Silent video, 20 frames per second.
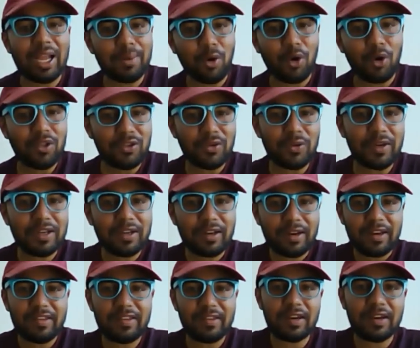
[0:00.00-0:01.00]
also
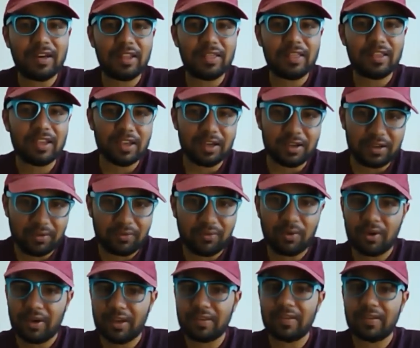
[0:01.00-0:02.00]
interested in theater, for
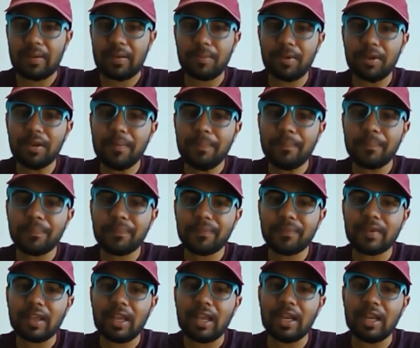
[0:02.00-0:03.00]
example,
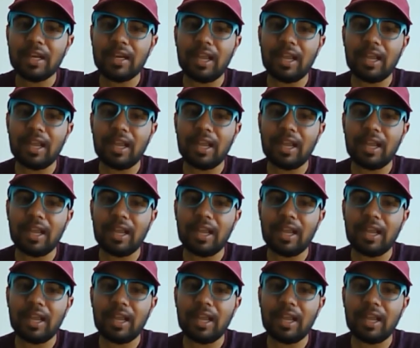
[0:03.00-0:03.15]
and